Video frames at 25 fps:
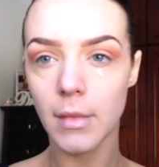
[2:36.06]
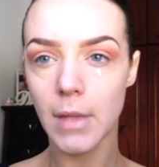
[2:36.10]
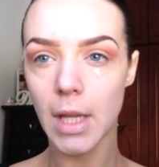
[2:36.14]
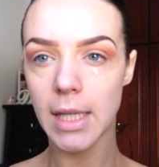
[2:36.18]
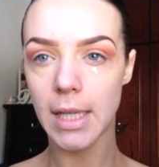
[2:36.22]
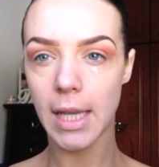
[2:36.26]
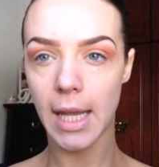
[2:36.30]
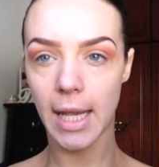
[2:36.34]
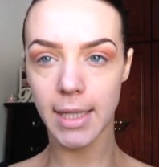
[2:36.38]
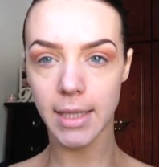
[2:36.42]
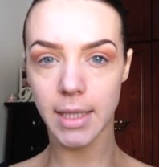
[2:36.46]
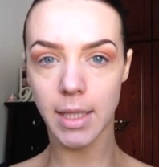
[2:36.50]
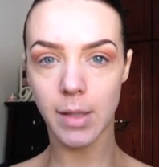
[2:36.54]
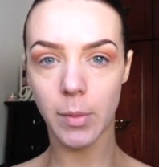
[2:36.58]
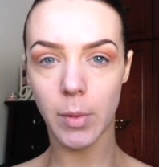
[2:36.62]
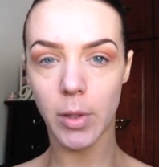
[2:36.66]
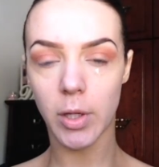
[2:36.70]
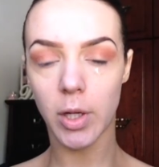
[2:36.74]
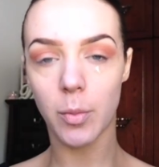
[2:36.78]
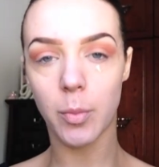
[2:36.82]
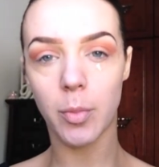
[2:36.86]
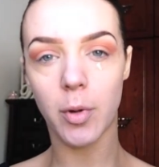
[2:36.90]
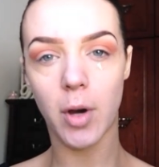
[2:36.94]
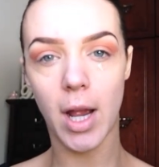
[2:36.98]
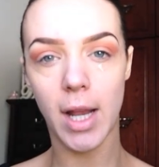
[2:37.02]
Next I'm going
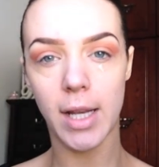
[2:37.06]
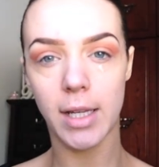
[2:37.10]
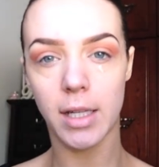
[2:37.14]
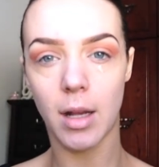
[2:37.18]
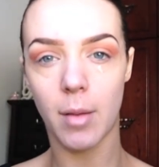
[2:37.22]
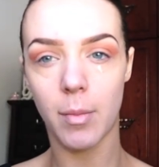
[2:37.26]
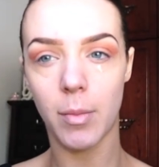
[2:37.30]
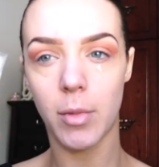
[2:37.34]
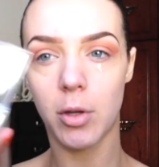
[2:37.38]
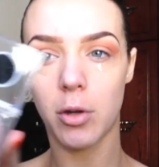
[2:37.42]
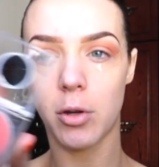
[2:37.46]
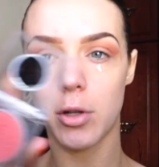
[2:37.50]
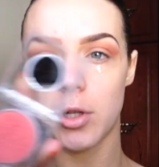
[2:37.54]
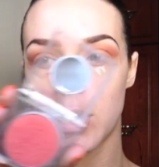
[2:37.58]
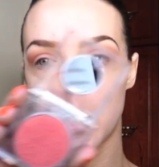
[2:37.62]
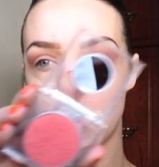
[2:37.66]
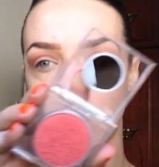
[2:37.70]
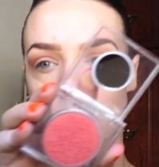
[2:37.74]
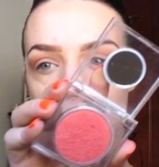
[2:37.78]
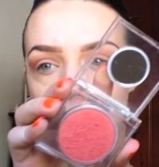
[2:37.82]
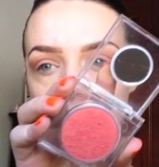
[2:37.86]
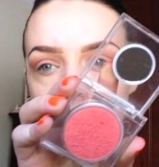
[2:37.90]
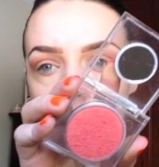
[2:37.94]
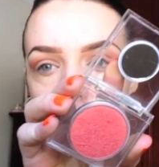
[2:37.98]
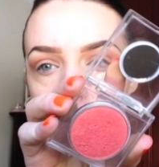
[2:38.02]
to brighten up the
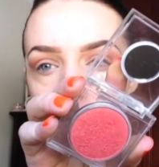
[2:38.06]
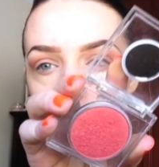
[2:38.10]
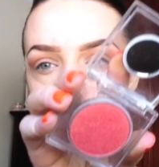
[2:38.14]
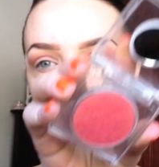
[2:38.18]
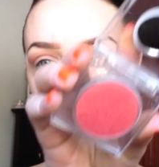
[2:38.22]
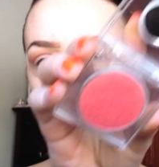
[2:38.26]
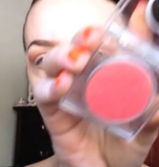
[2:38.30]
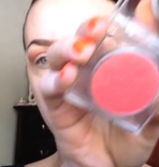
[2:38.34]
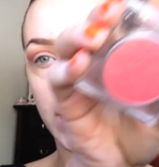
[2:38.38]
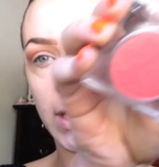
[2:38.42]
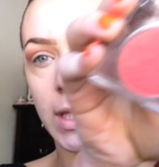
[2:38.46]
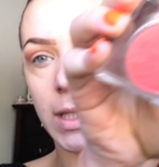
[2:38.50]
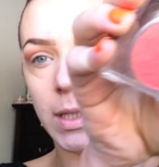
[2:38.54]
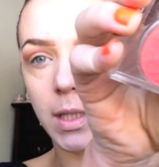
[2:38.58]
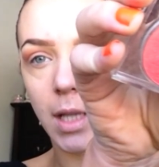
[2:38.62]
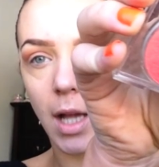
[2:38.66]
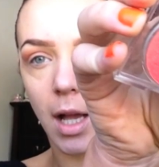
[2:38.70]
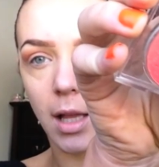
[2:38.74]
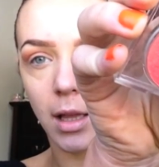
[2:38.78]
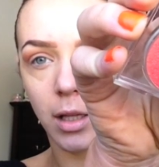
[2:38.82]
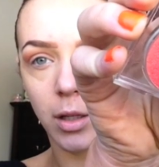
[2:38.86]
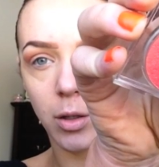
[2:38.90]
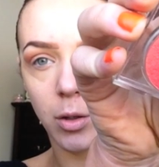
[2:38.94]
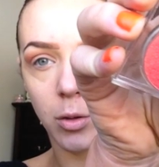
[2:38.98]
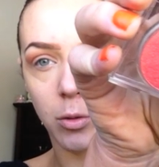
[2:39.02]
contour a little bit with this
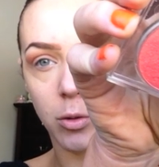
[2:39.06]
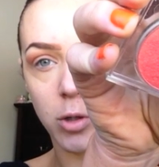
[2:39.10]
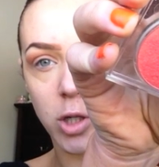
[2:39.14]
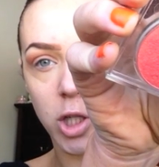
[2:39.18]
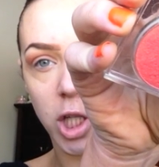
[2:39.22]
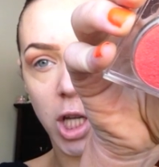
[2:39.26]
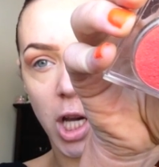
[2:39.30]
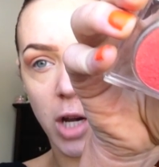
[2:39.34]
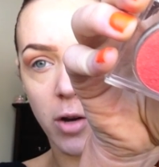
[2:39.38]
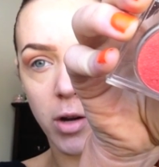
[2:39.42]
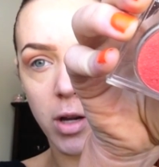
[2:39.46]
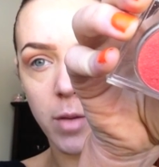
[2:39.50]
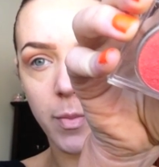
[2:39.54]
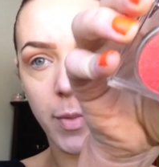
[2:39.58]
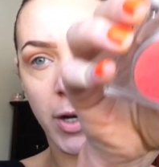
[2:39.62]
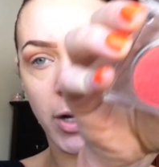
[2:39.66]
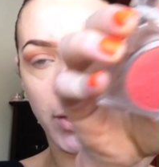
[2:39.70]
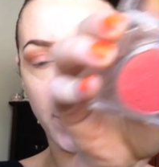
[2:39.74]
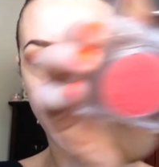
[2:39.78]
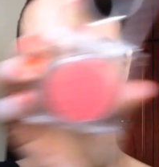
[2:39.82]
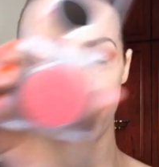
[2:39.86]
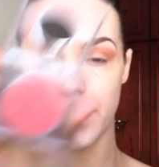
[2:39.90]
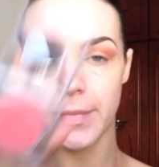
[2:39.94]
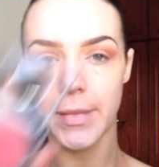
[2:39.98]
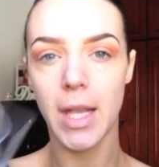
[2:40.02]
color called Cherry Bomb.